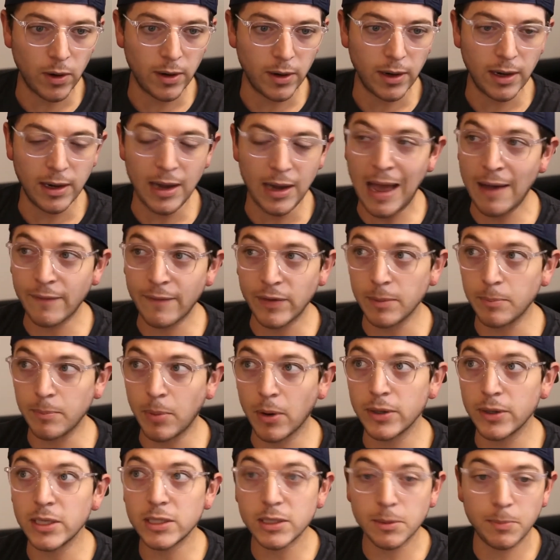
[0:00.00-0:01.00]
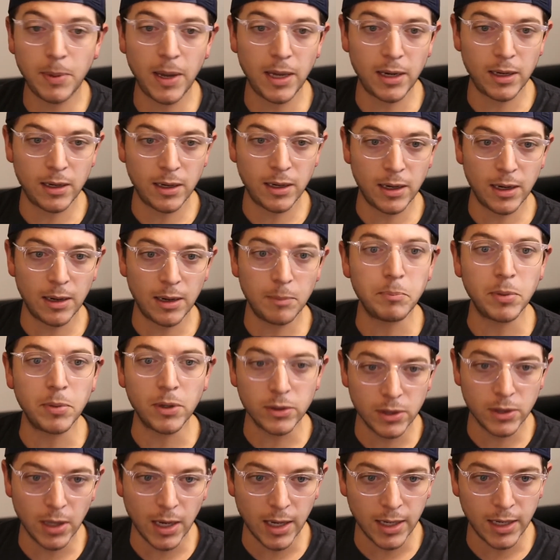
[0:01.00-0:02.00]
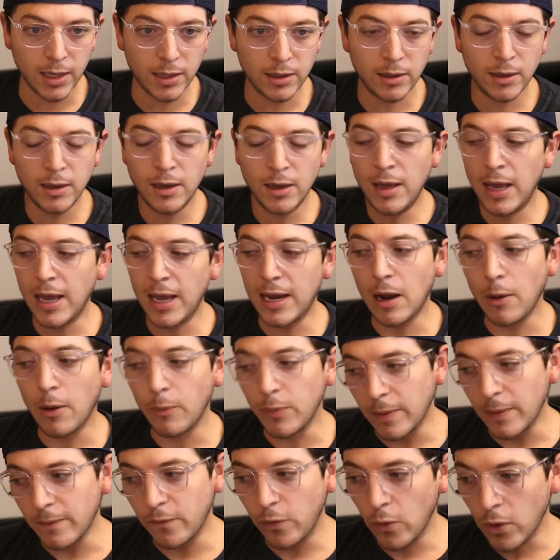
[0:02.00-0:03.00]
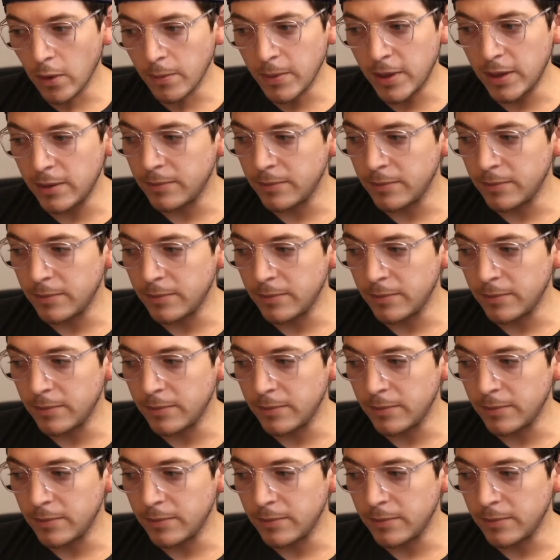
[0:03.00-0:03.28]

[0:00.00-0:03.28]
And having participated in it, built on it, and helped them form it,